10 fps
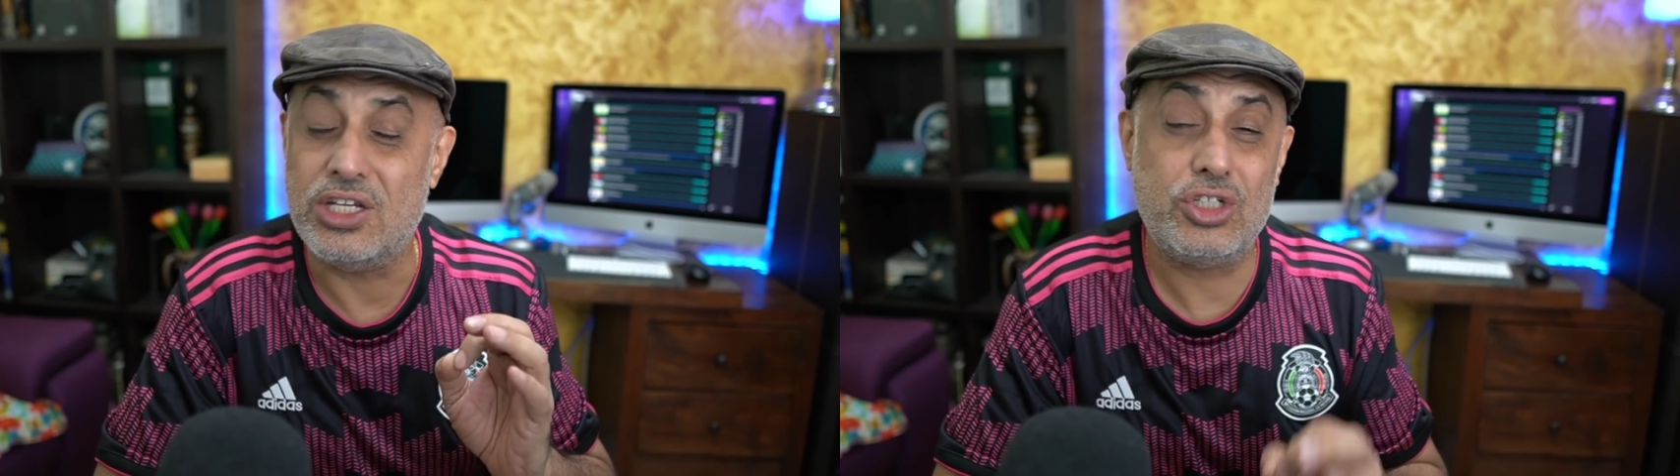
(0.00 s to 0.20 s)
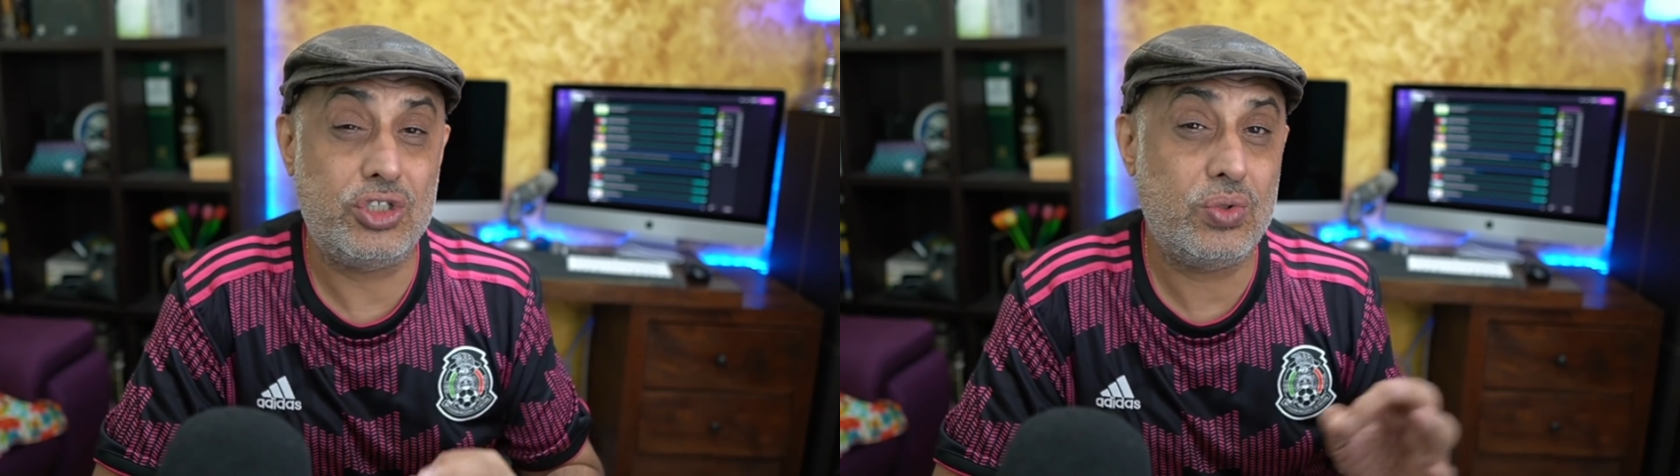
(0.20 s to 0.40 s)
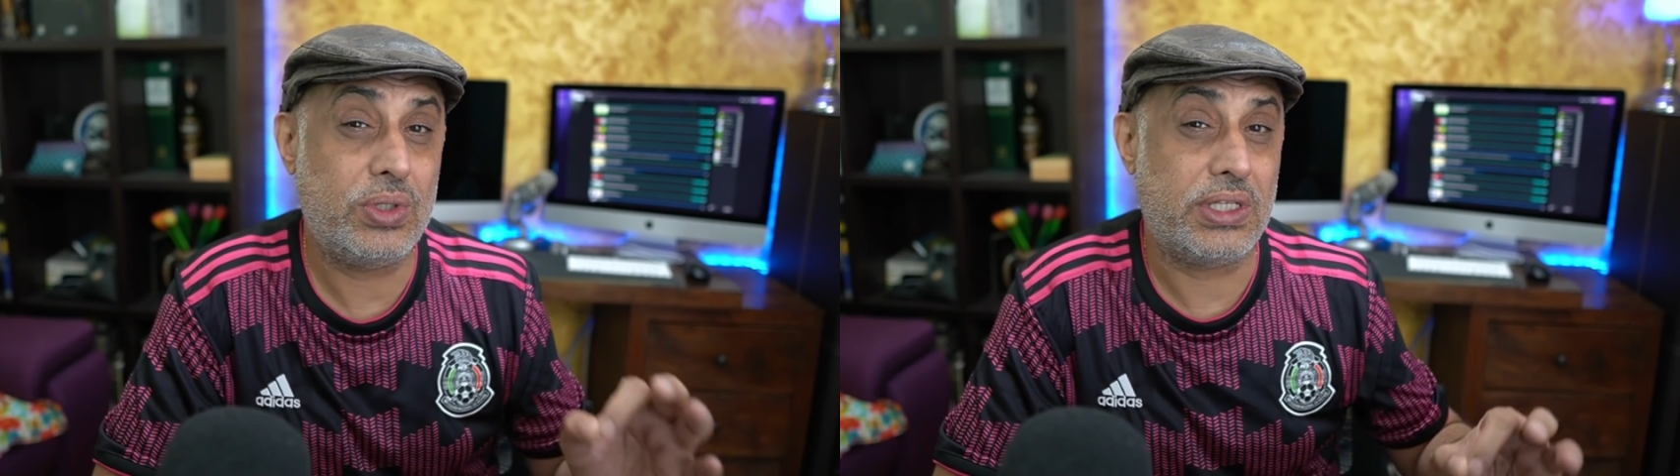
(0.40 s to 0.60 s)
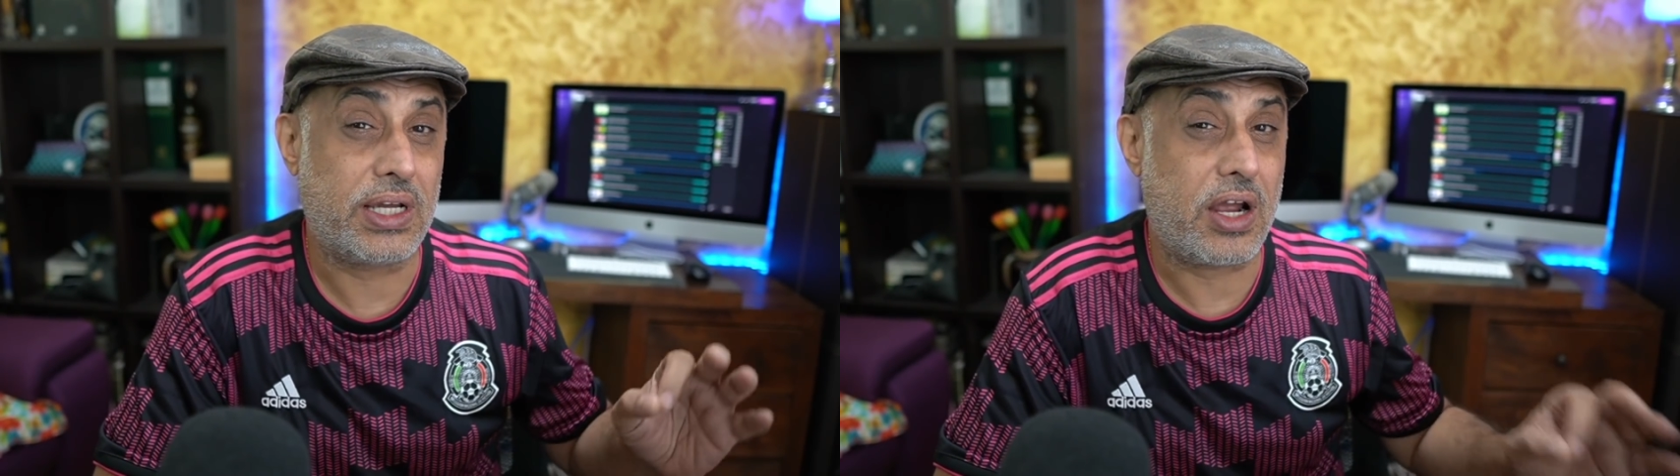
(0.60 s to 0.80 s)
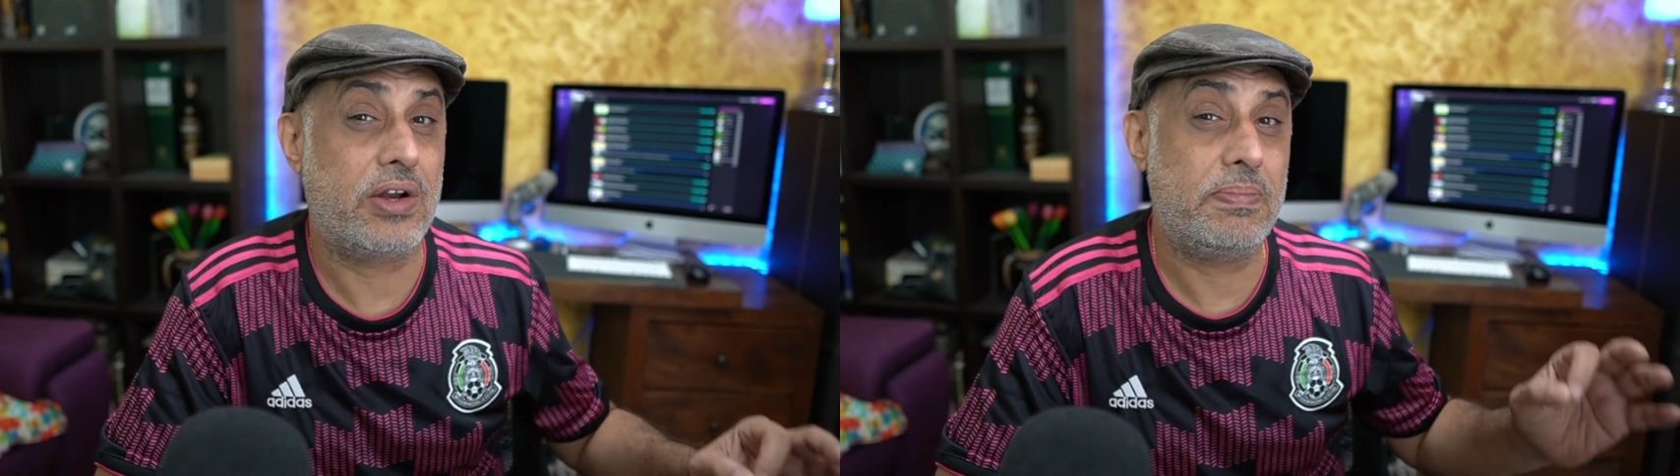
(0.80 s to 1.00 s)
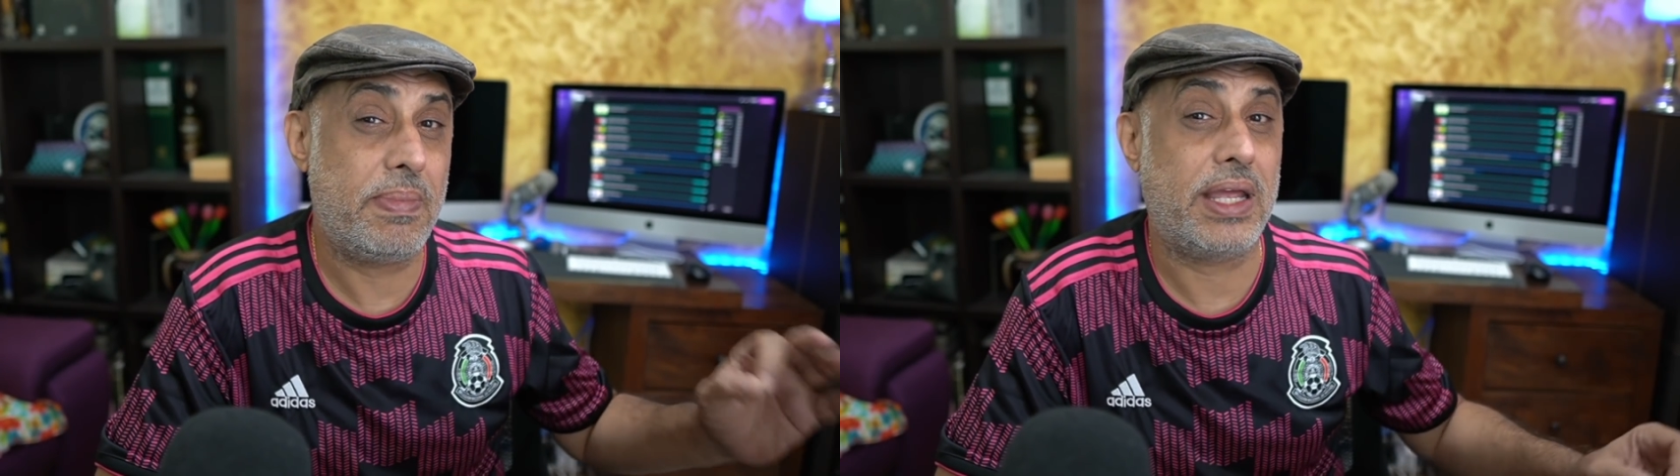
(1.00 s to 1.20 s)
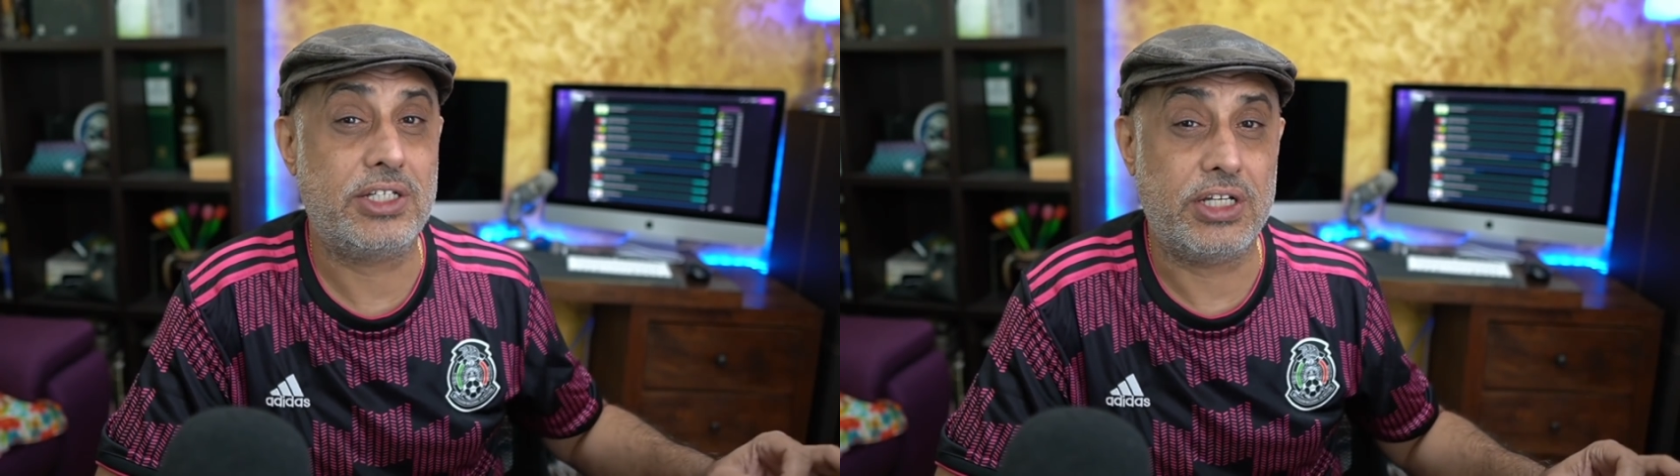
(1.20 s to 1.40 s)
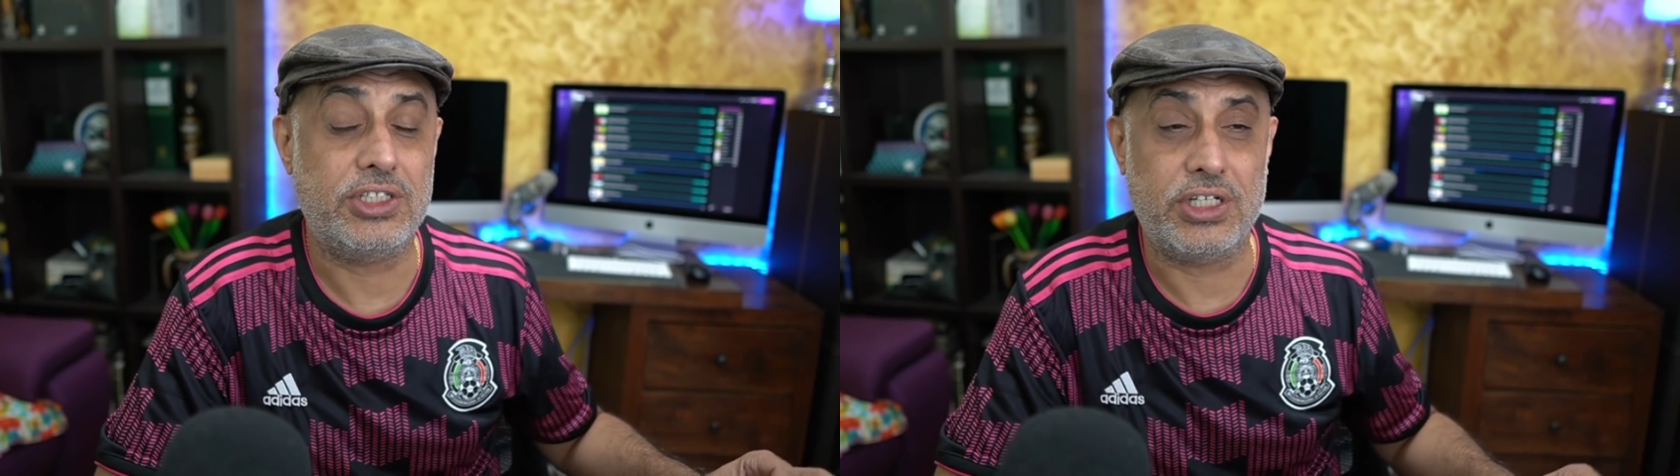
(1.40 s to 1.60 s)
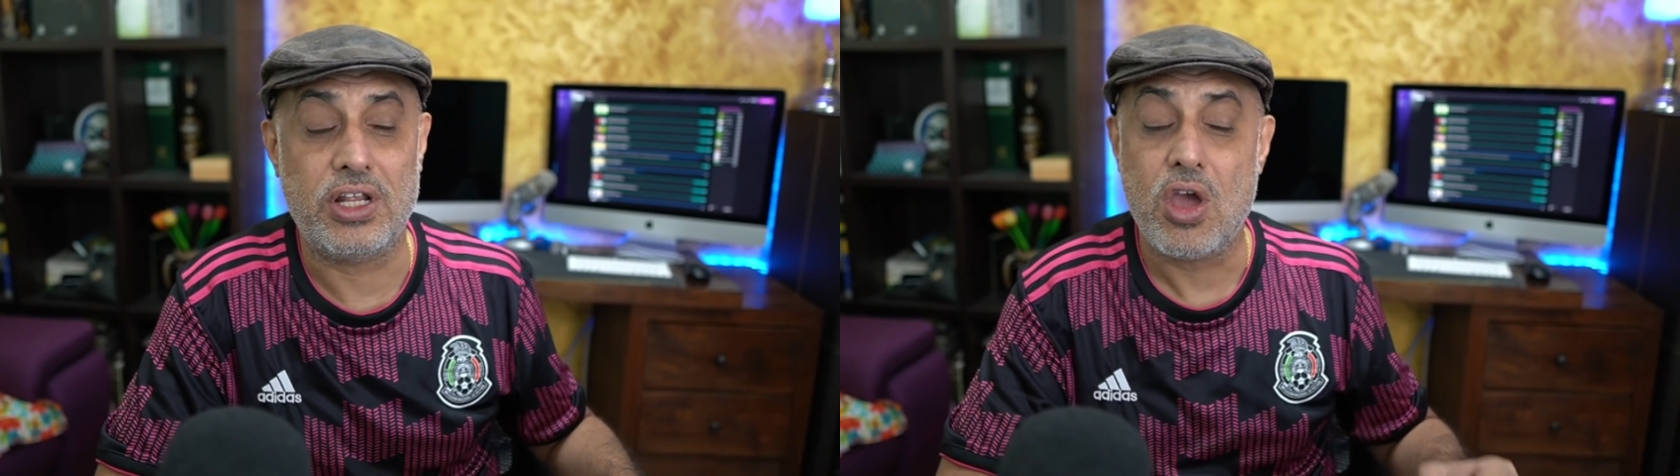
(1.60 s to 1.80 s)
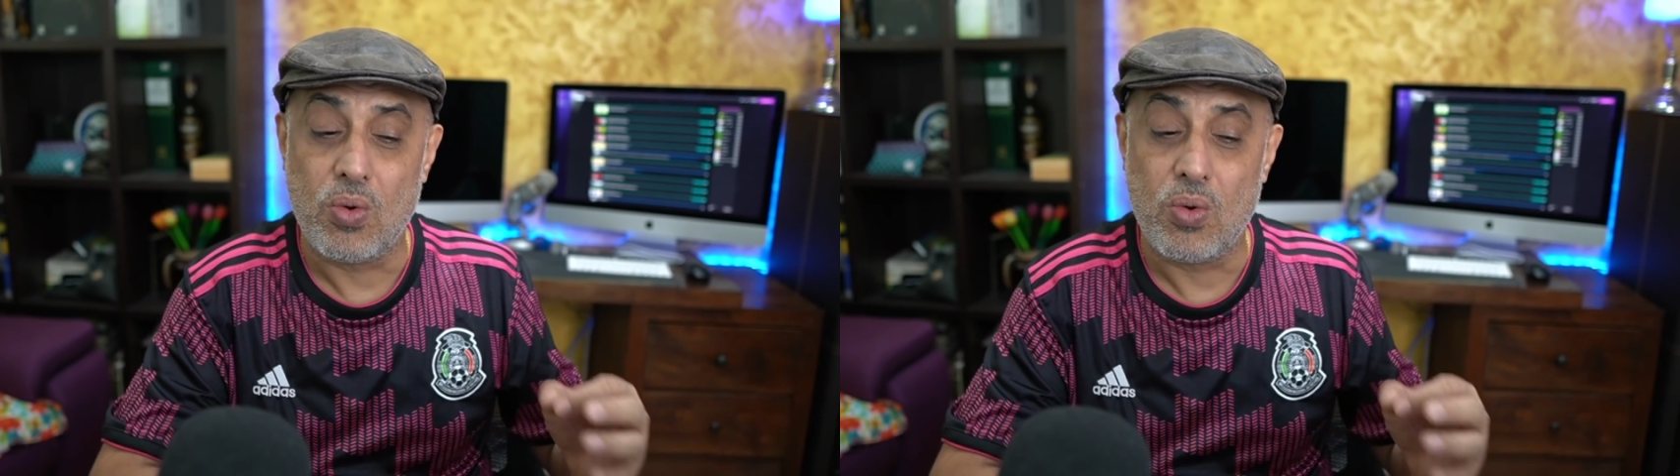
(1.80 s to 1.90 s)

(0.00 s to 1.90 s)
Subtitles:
issue in the current match engine,